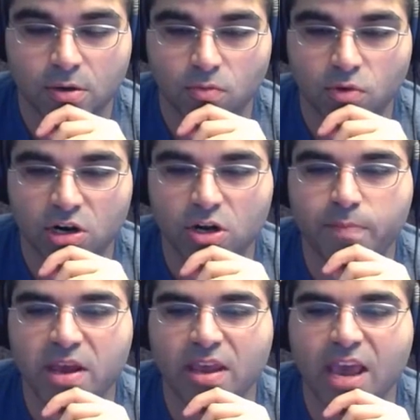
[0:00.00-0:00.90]
What are your
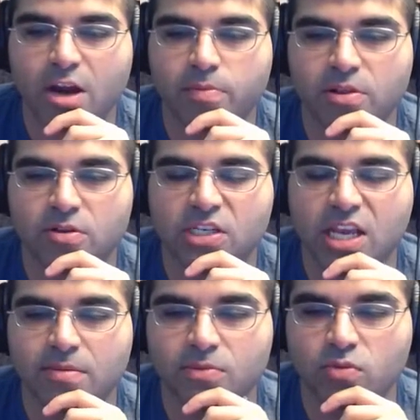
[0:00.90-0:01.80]
pet caterpillars'
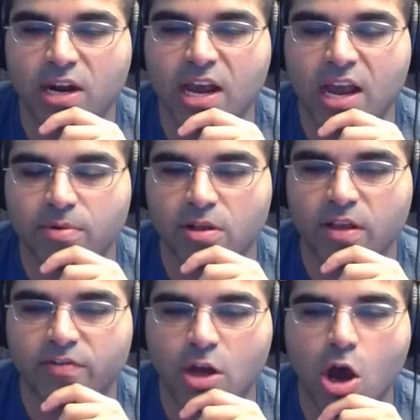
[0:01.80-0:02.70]
names? Right eyebrow,
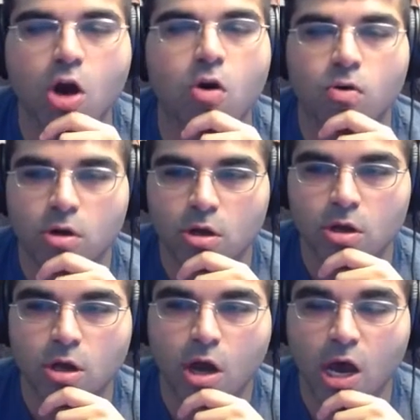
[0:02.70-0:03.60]
left... Oh!
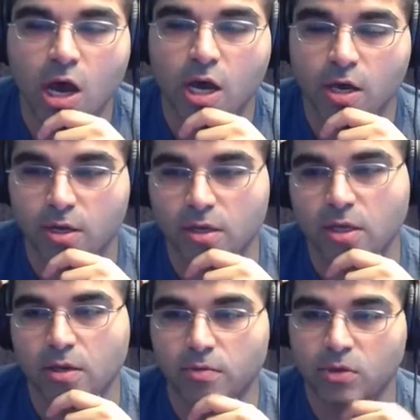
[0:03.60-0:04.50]

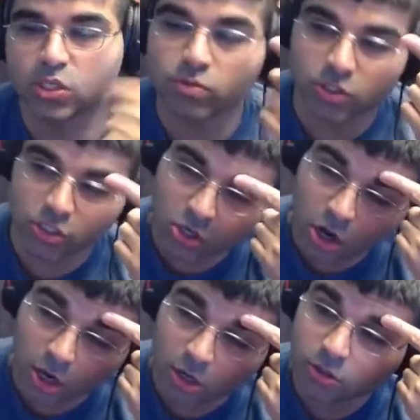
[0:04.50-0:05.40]
This one's
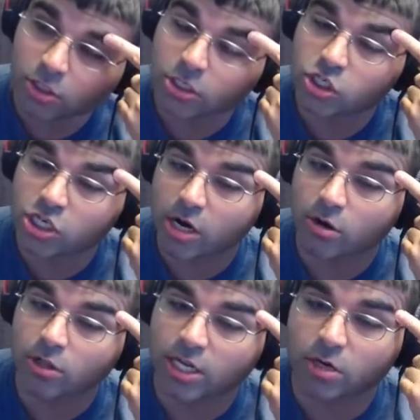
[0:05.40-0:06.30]
called
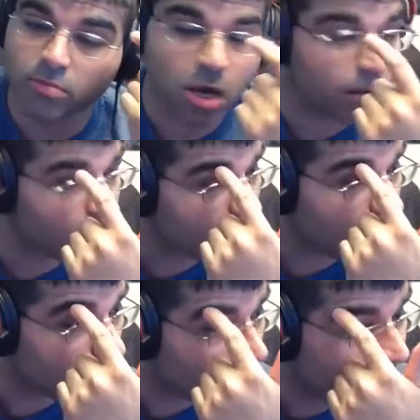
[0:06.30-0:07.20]
Cheryl, like your mom,
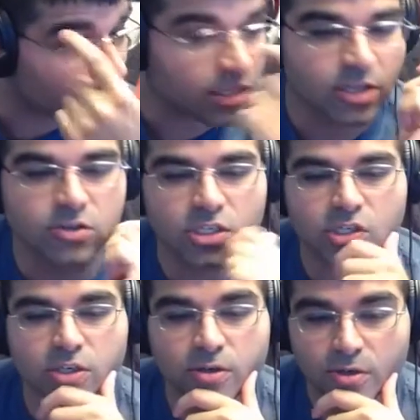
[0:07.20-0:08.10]
and Kathy, like your
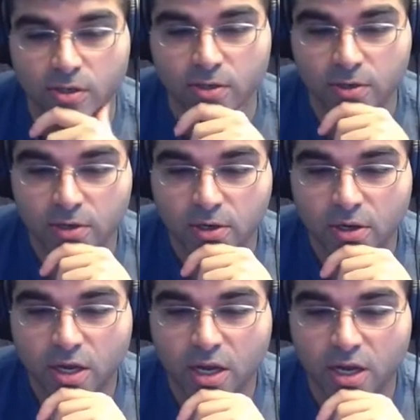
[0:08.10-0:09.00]
sister.
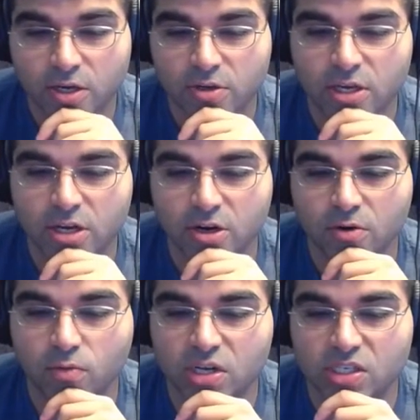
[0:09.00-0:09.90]
New here,
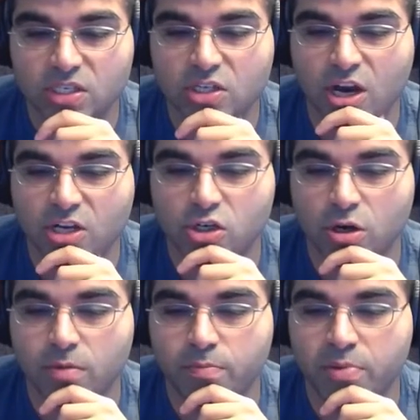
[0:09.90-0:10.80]
what is this talk
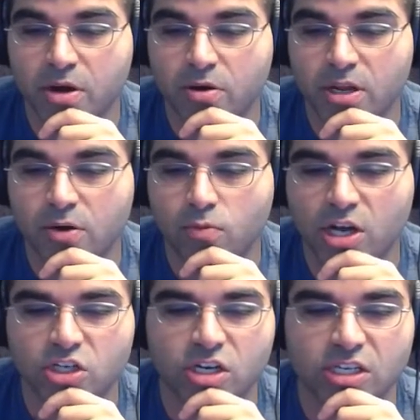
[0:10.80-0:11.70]
show about, and why
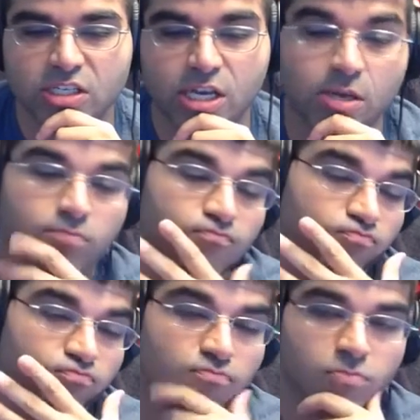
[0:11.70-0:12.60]
should I stay?
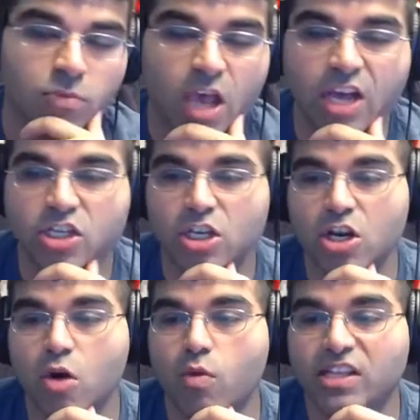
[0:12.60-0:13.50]
Actually, you
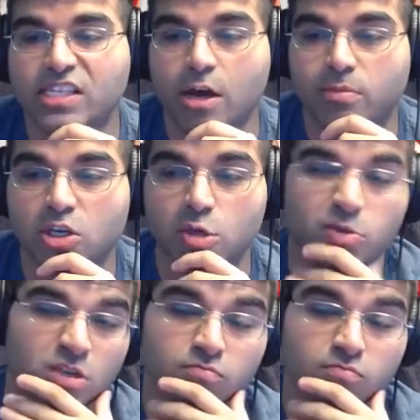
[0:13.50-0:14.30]
know what, Salmon Cubes?